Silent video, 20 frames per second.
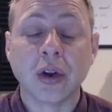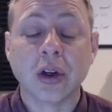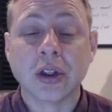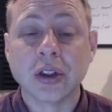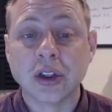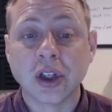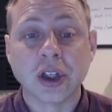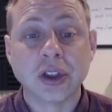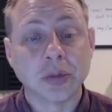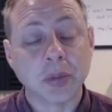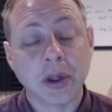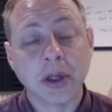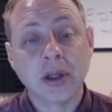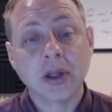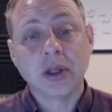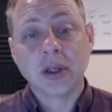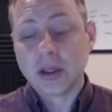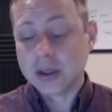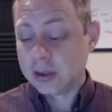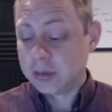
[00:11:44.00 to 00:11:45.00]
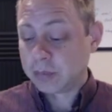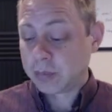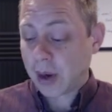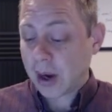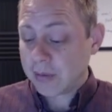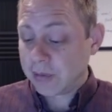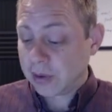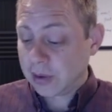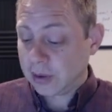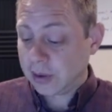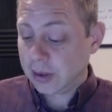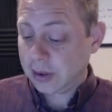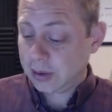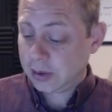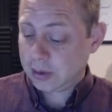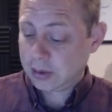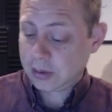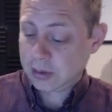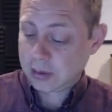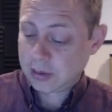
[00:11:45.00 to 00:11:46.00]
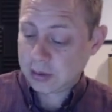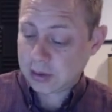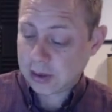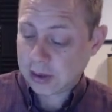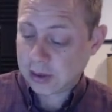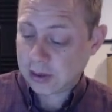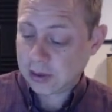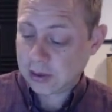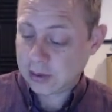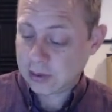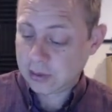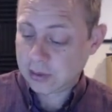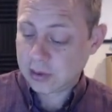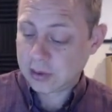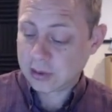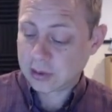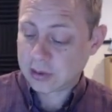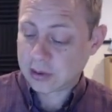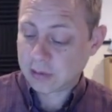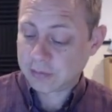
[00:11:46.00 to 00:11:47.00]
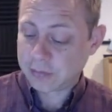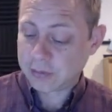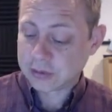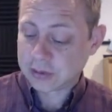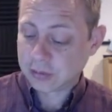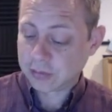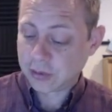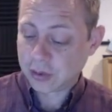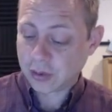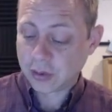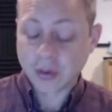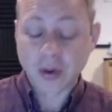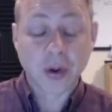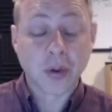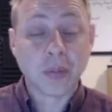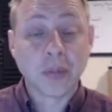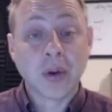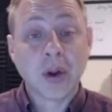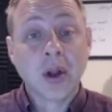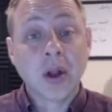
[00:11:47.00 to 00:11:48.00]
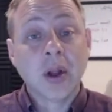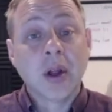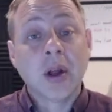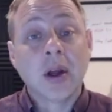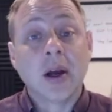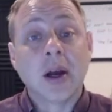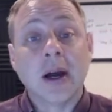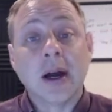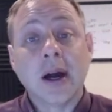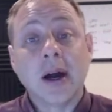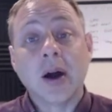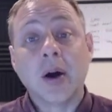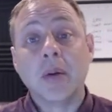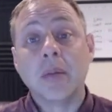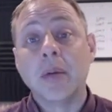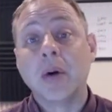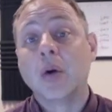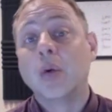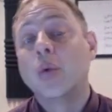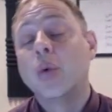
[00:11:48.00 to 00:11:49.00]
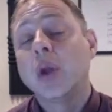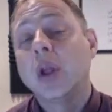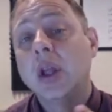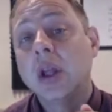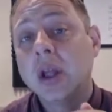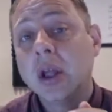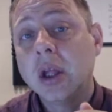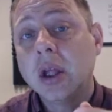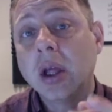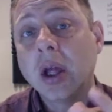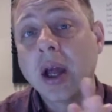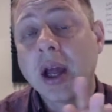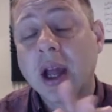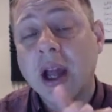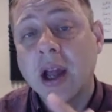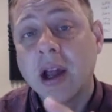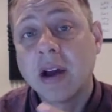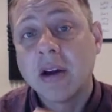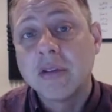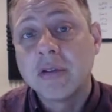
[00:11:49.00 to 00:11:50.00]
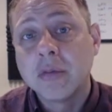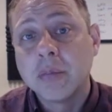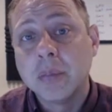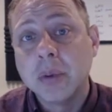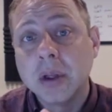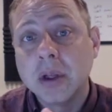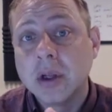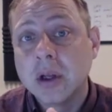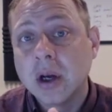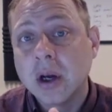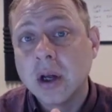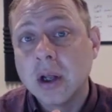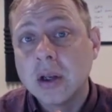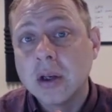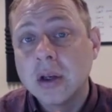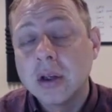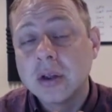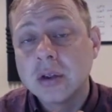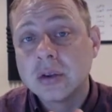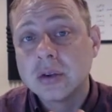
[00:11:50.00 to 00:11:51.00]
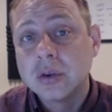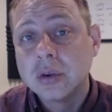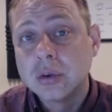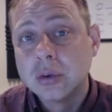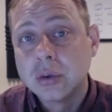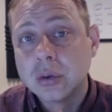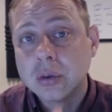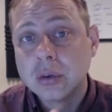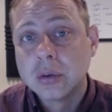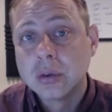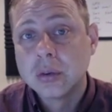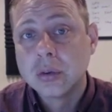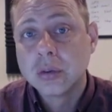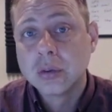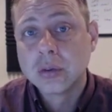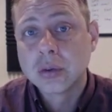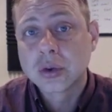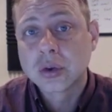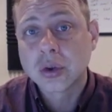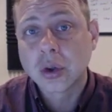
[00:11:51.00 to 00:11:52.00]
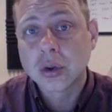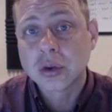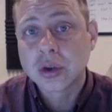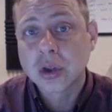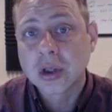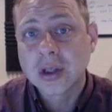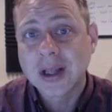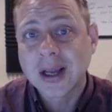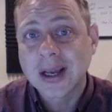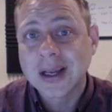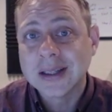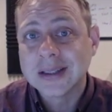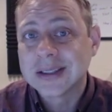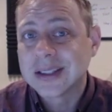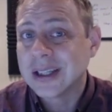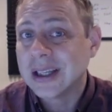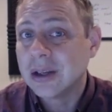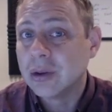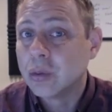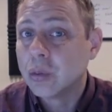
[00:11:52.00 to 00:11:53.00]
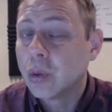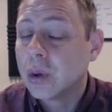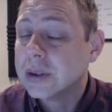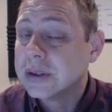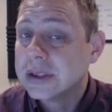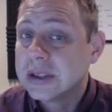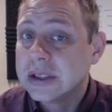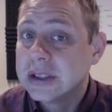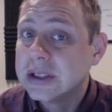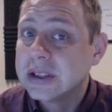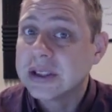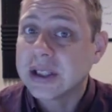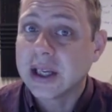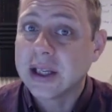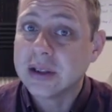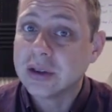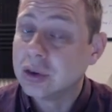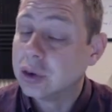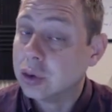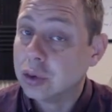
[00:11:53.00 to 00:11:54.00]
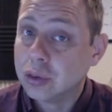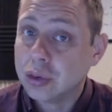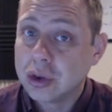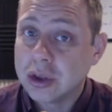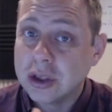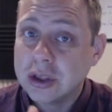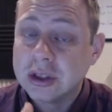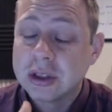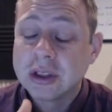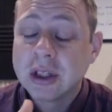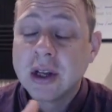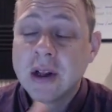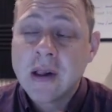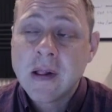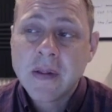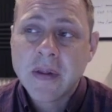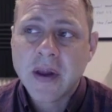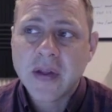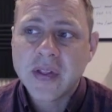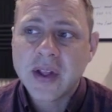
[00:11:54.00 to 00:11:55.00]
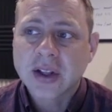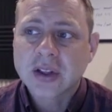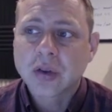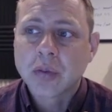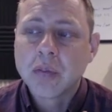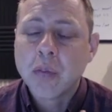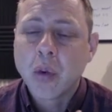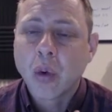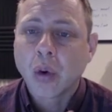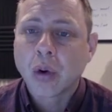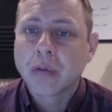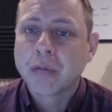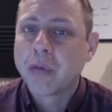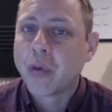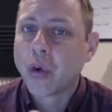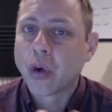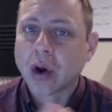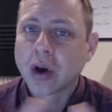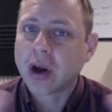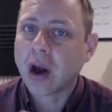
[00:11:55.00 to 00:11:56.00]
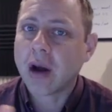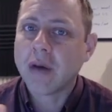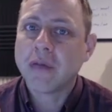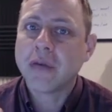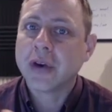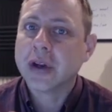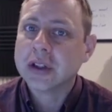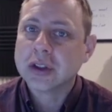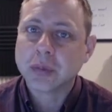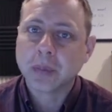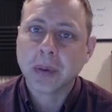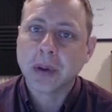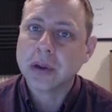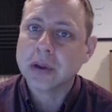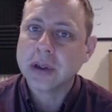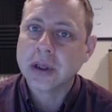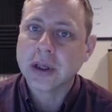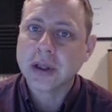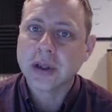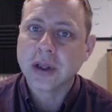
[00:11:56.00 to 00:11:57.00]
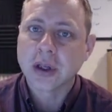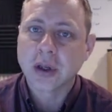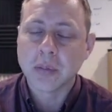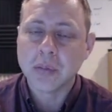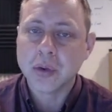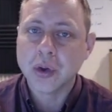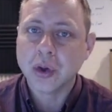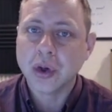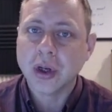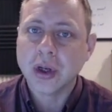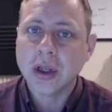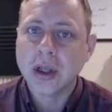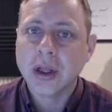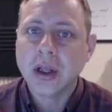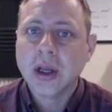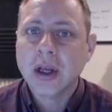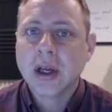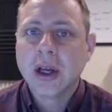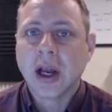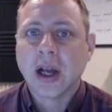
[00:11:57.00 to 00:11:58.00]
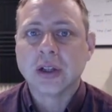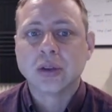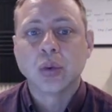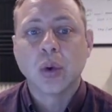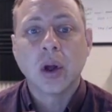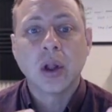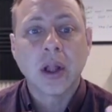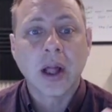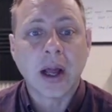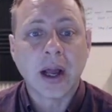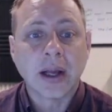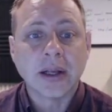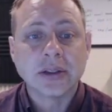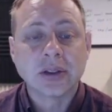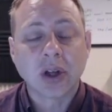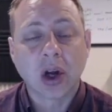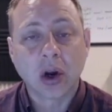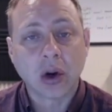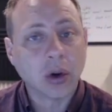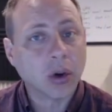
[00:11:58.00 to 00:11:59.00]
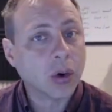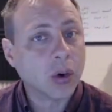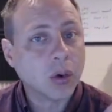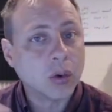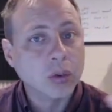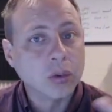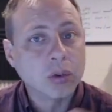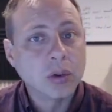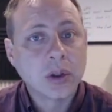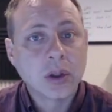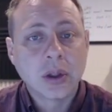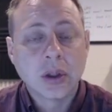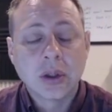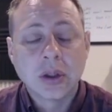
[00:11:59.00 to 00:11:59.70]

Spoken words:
can judge me privately in the comforts of your own home. We have begun to socialize in onesies and twosies, and that's more for confidence building in the community as well as our own